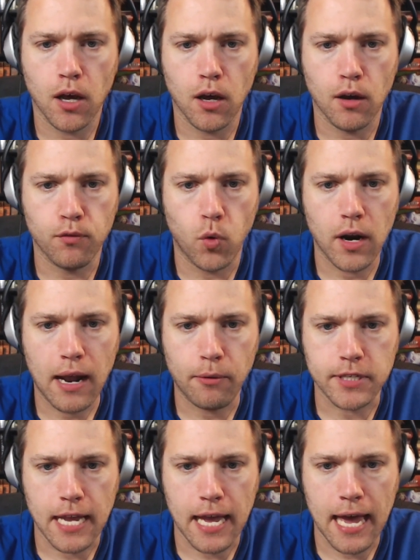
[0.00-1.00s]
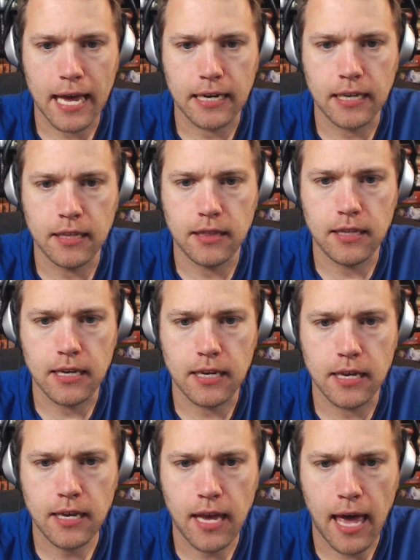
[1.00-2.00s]
of where I was at in
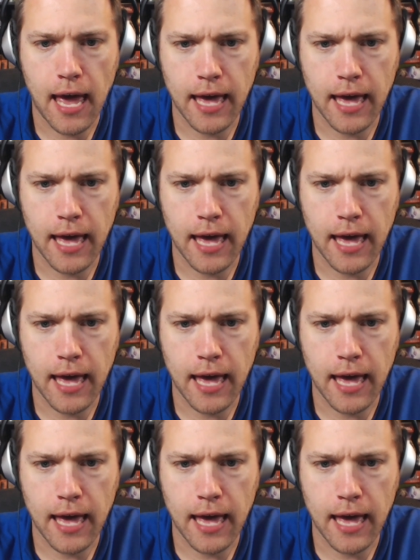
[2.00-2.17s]
the